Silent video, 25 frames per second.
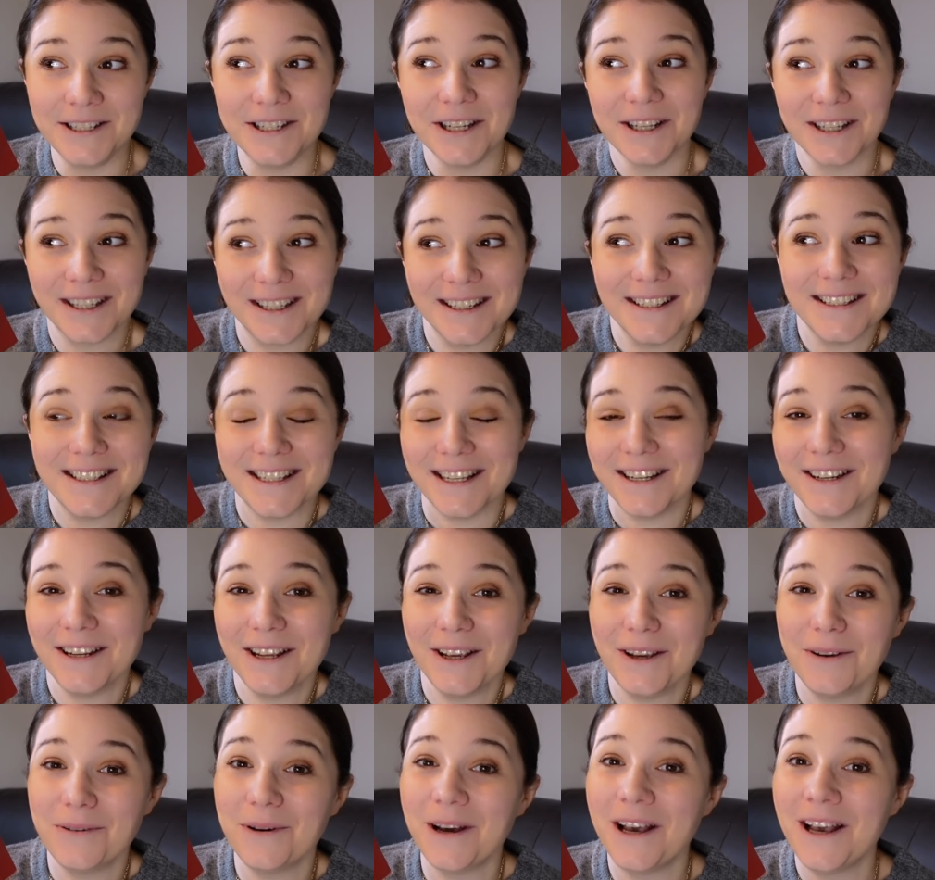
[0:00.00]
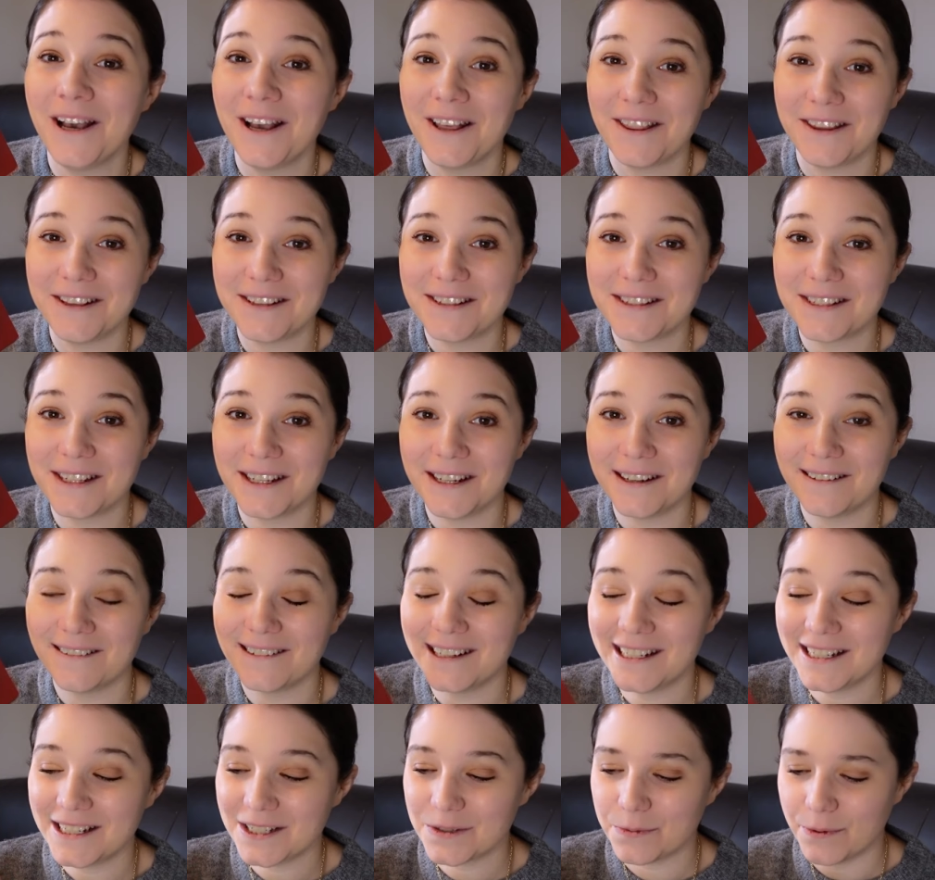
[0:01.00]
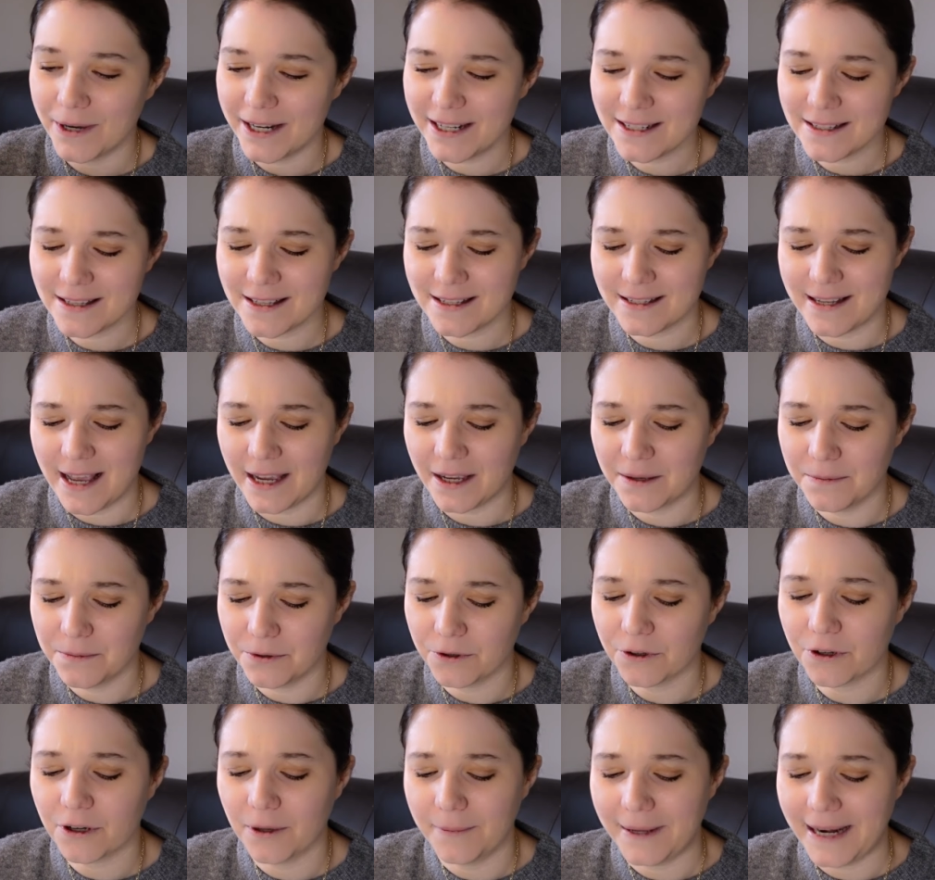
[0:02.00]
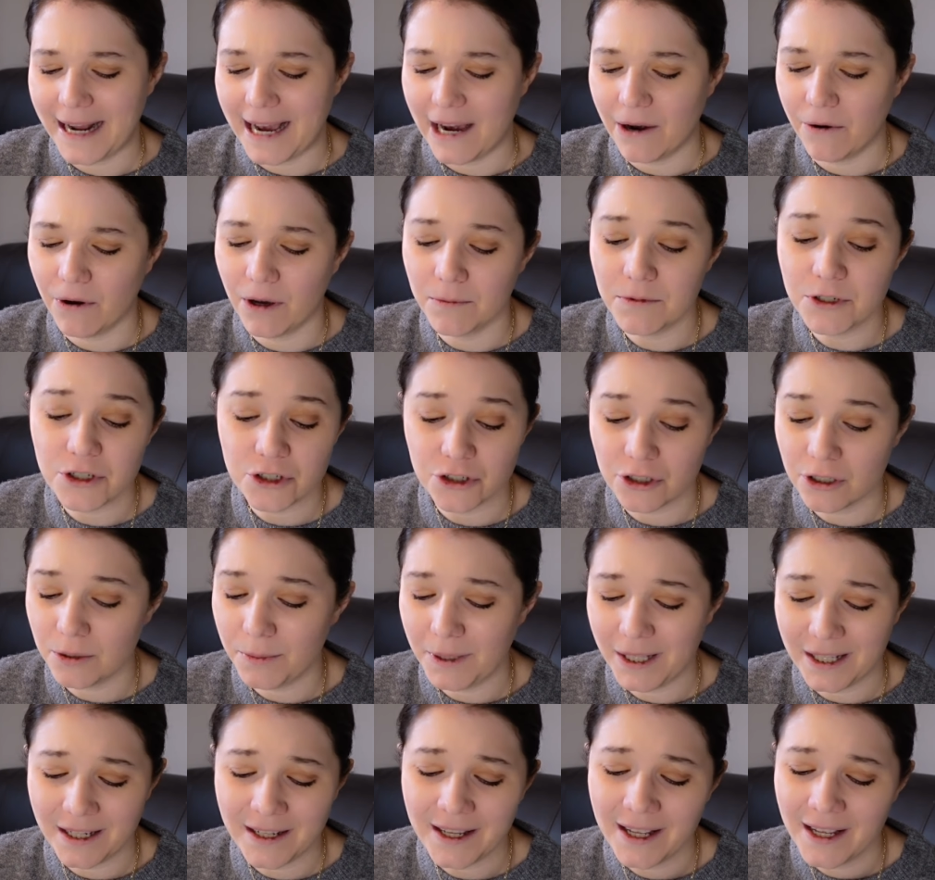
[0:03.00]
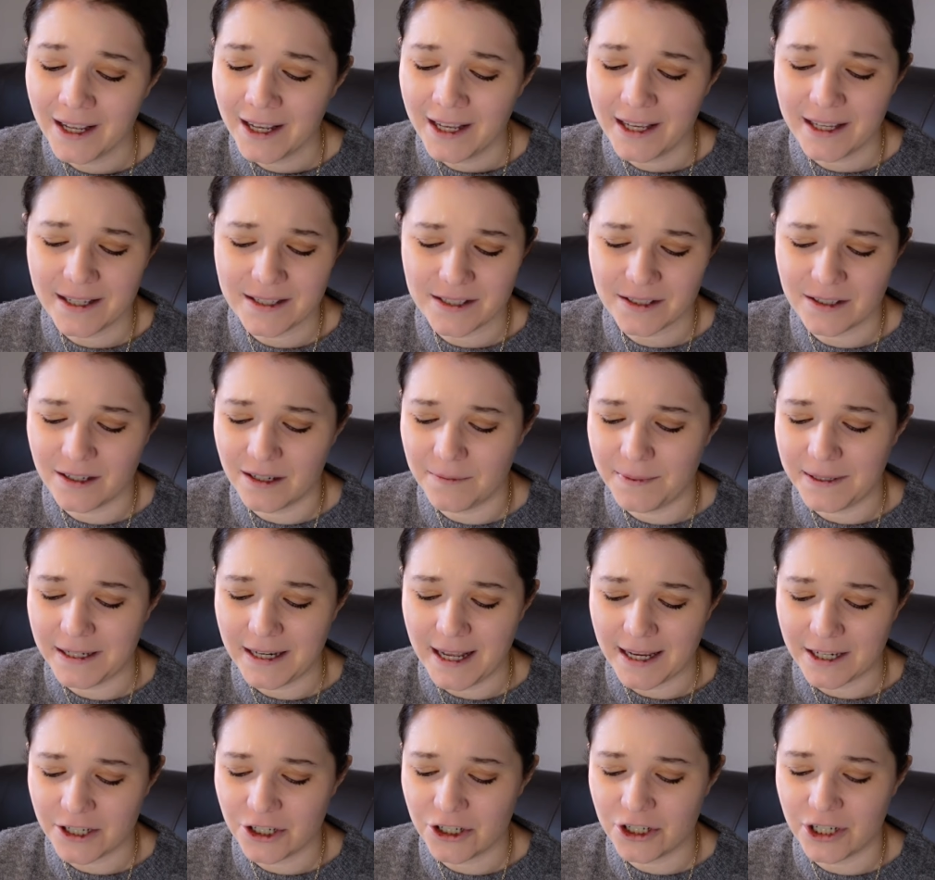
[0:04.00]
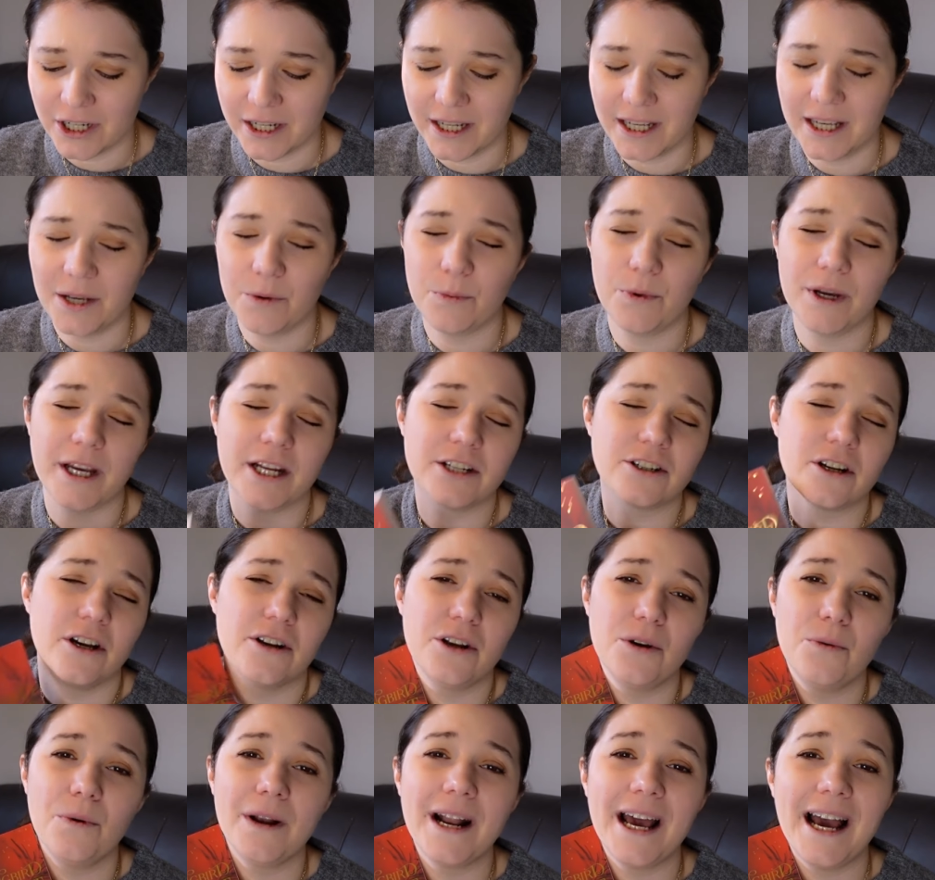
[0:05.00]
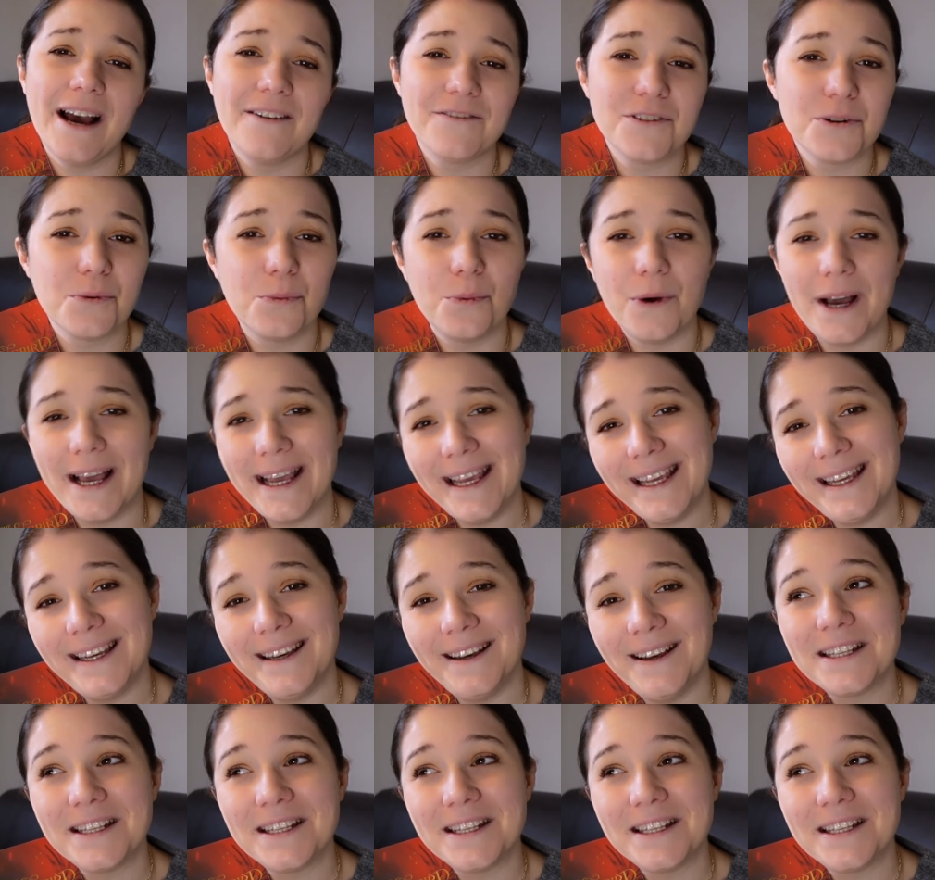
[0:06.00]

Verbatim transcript: to continue this series. When is the second book coming out? I'm assuming it's going to be next year, which I don't want to have to wait.